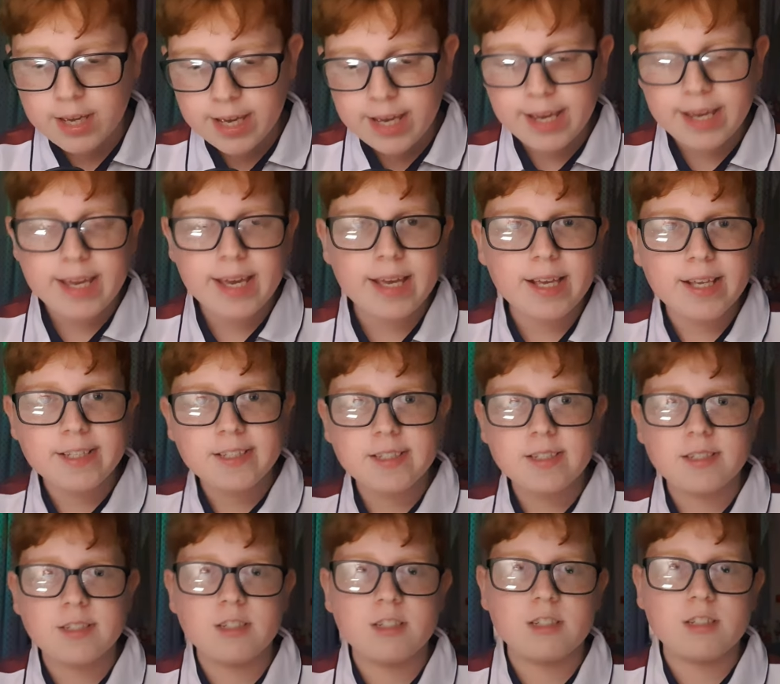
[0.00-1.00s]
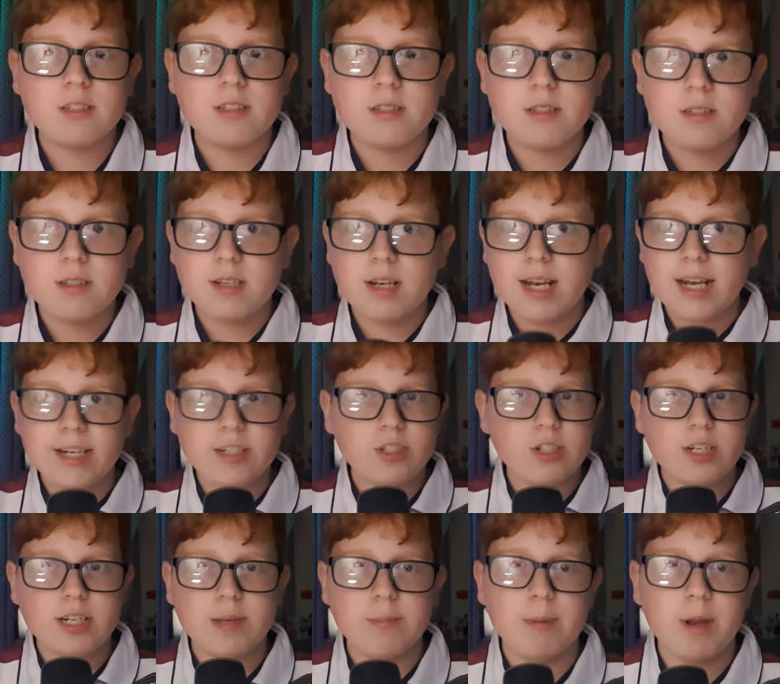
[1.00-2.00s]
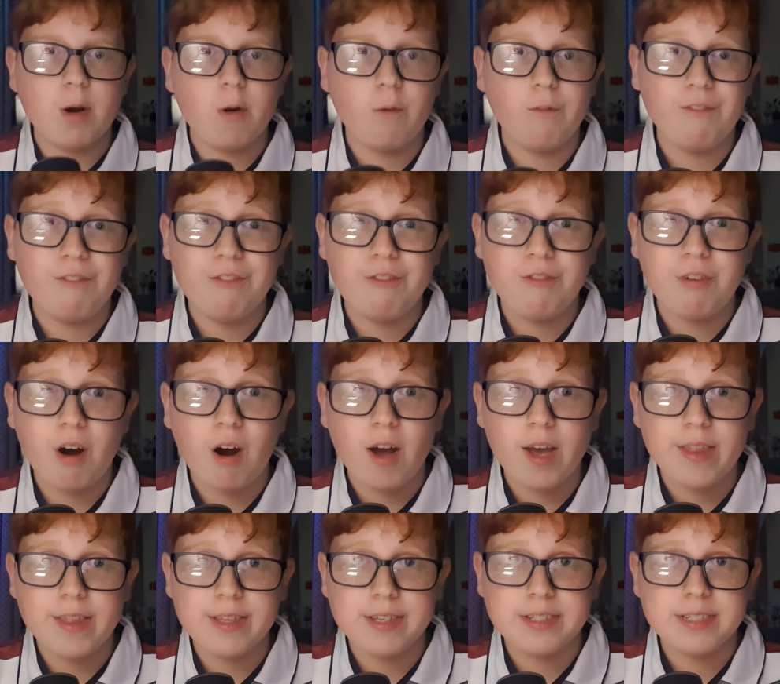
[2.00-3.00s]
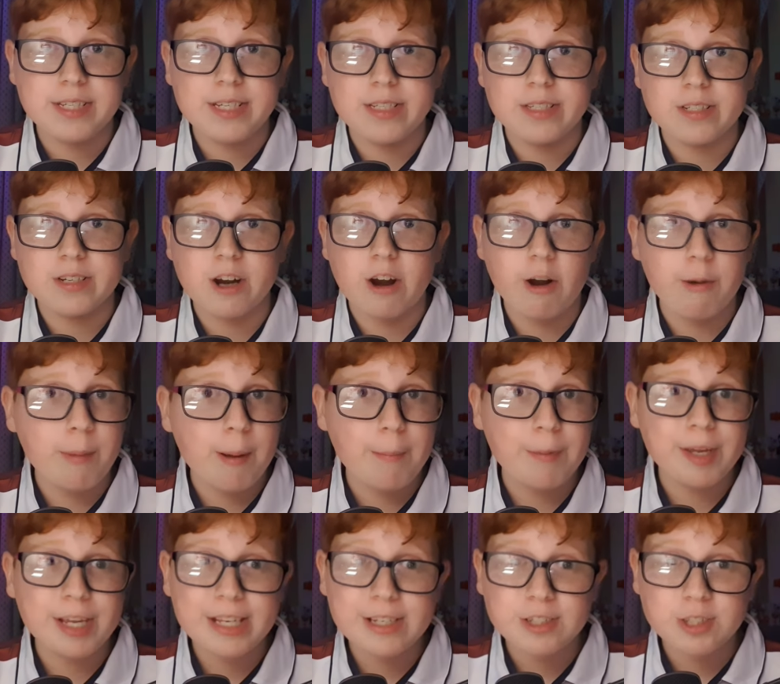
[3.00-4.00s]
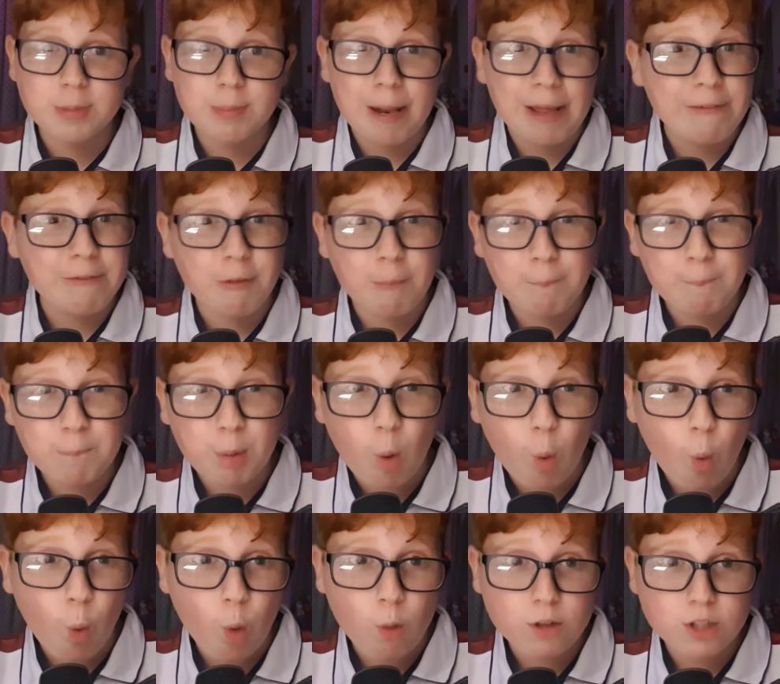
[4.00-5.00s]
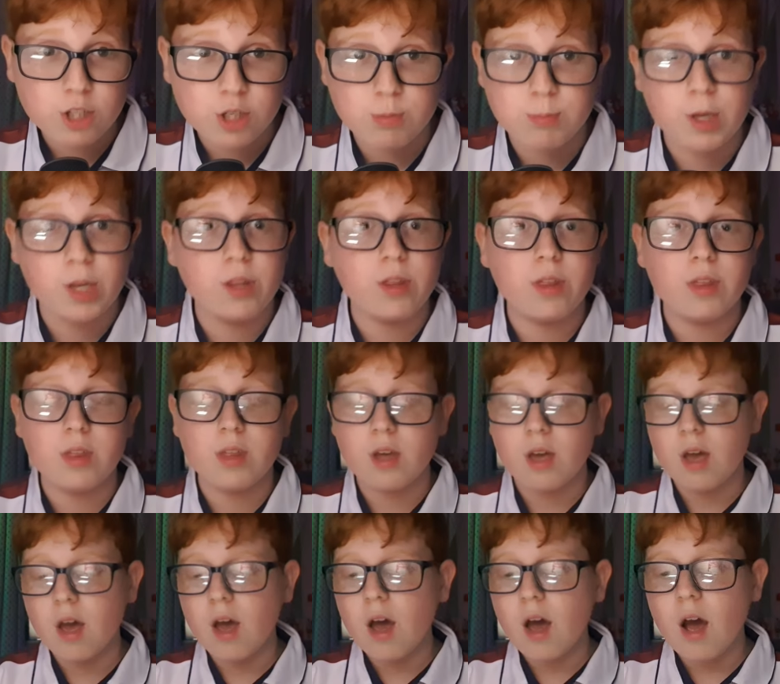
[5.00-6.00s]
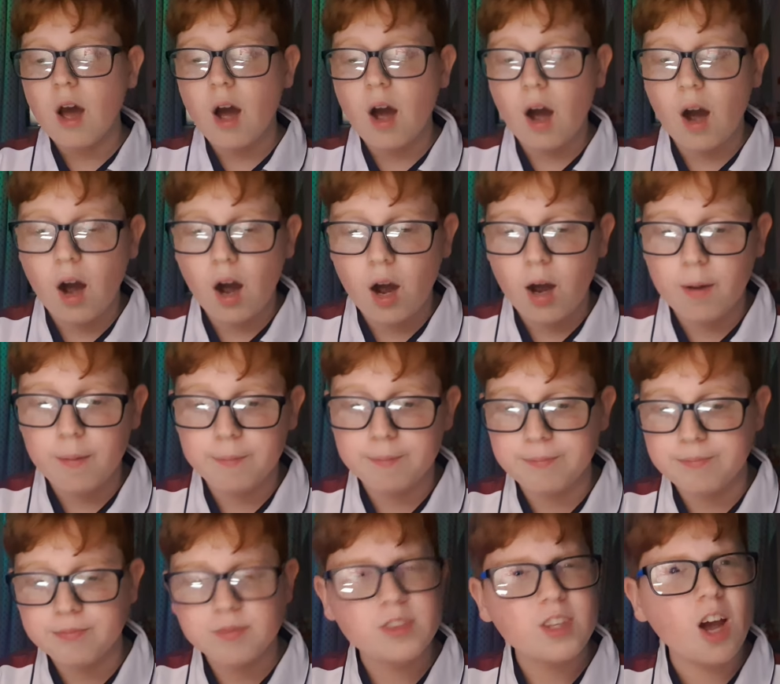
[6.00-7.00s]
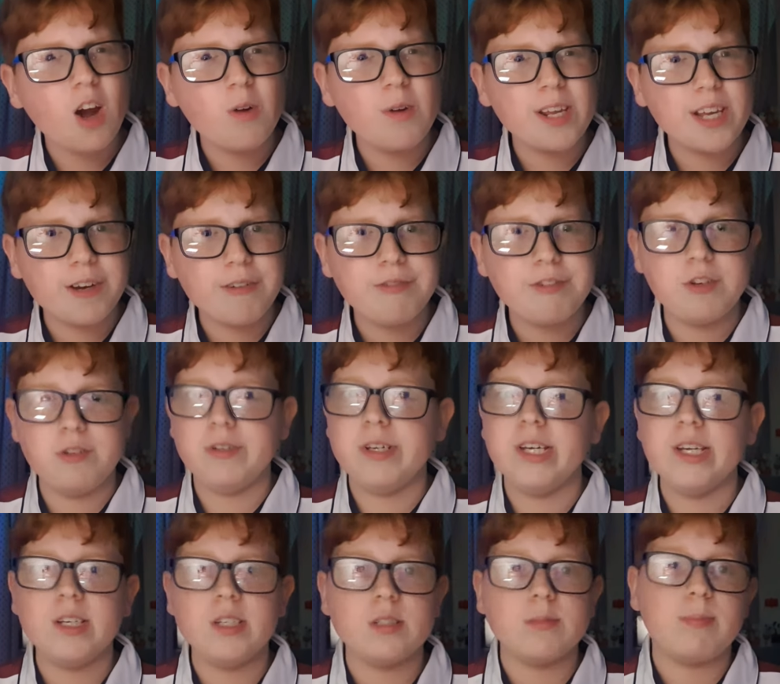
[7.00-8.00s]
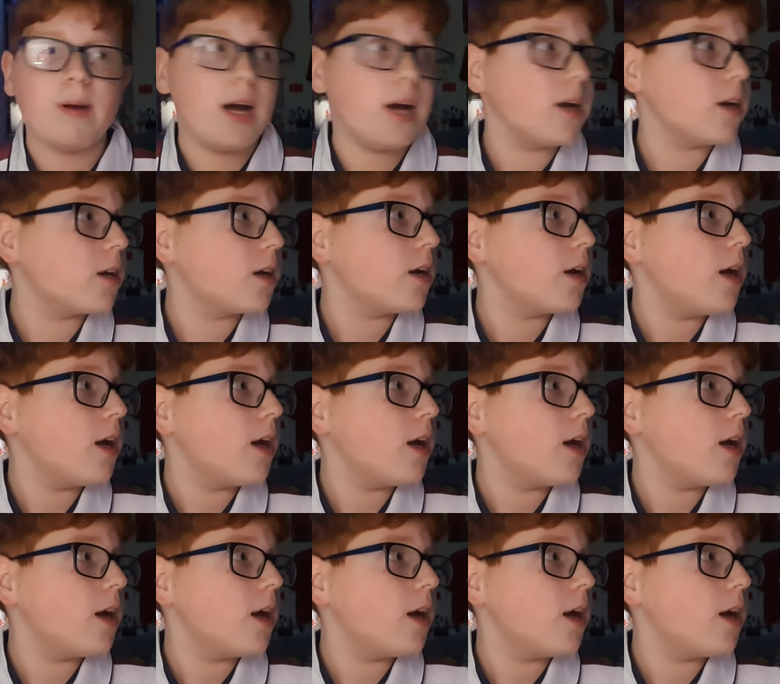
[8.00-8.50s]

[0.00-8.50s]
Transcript: He has literally been on fire this season. I remember he used to play for Portsmouth only a few years back.